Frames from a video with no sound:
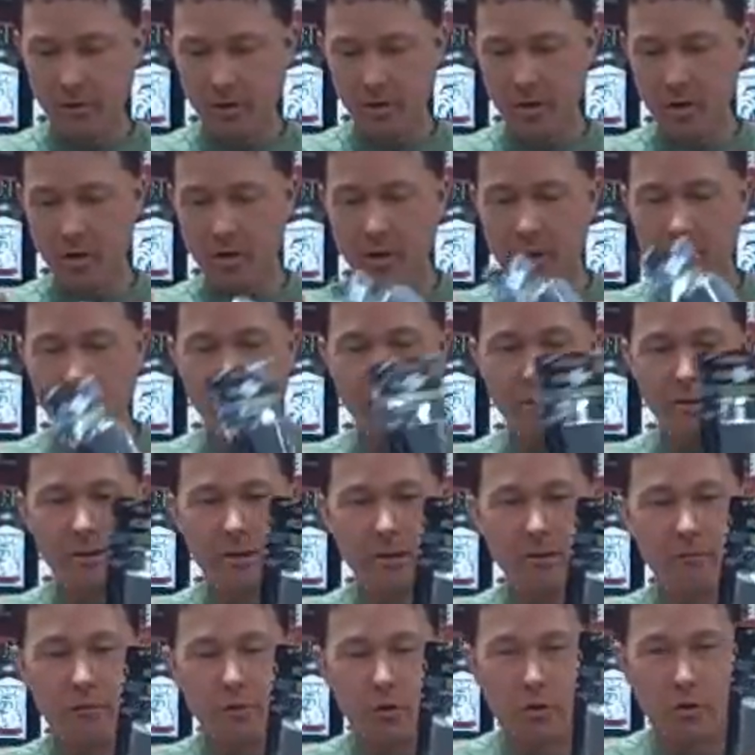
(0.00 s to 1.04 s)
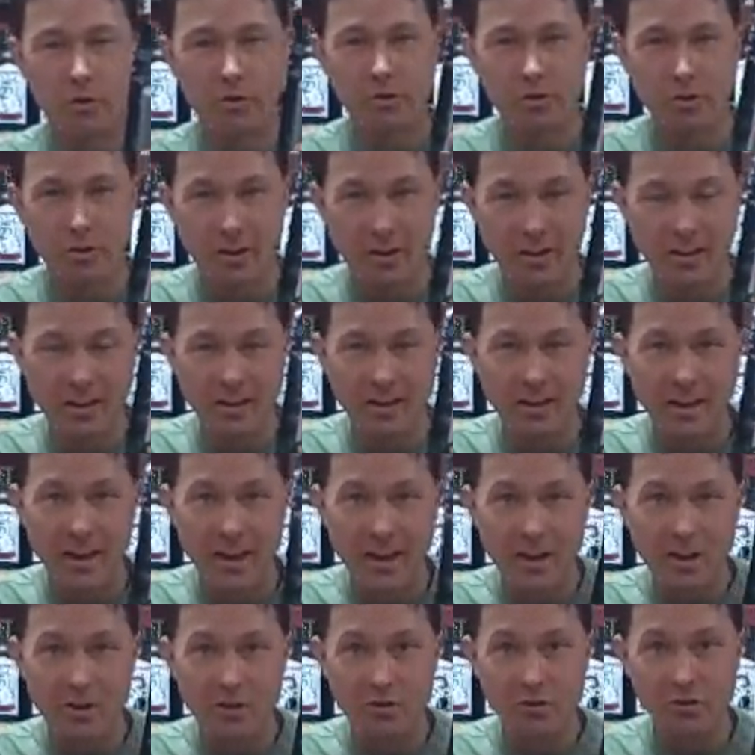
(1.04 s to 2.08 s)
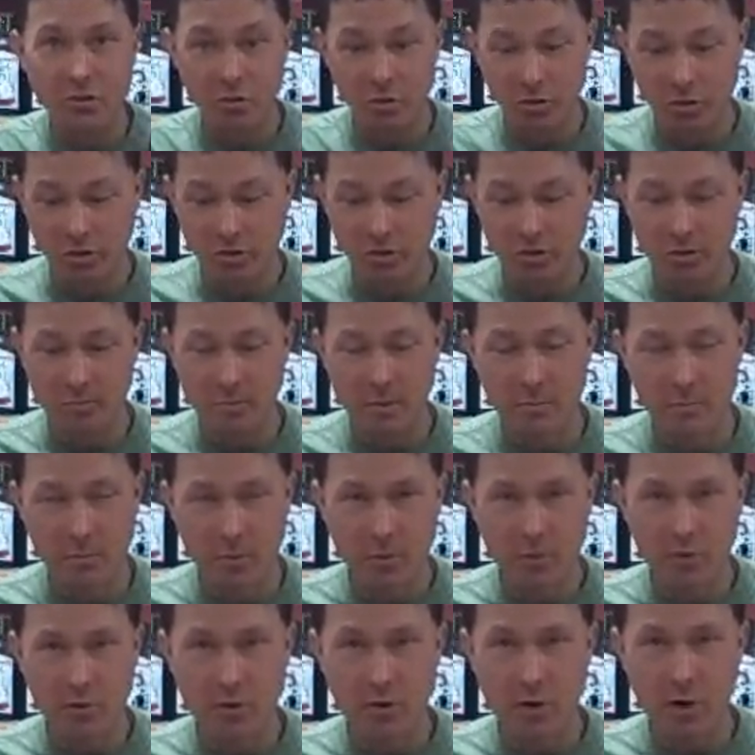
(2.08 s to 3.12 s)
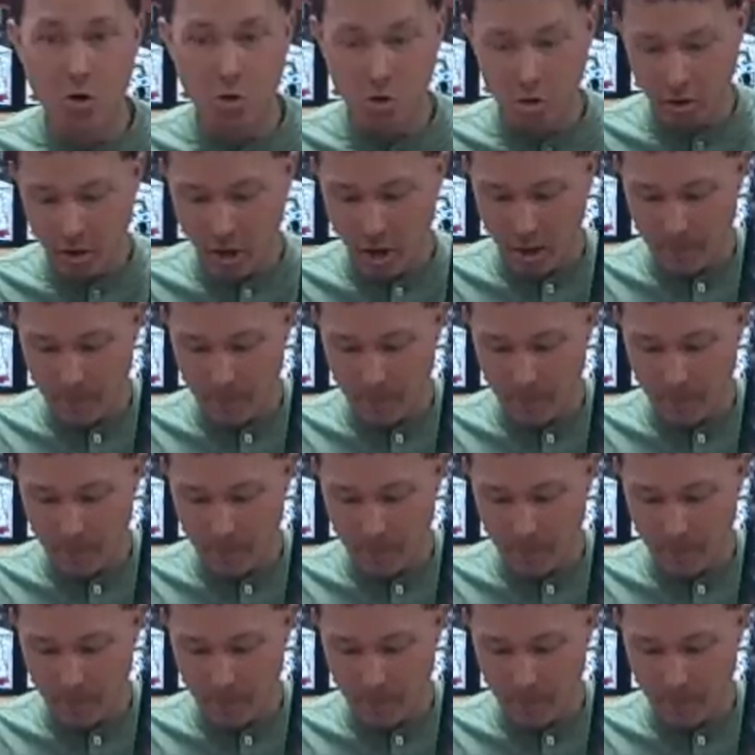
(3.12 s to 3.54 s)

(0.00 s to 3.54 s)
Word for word: we're going to go ahead and of course you're going to get an air stone because you're going to be brewing your own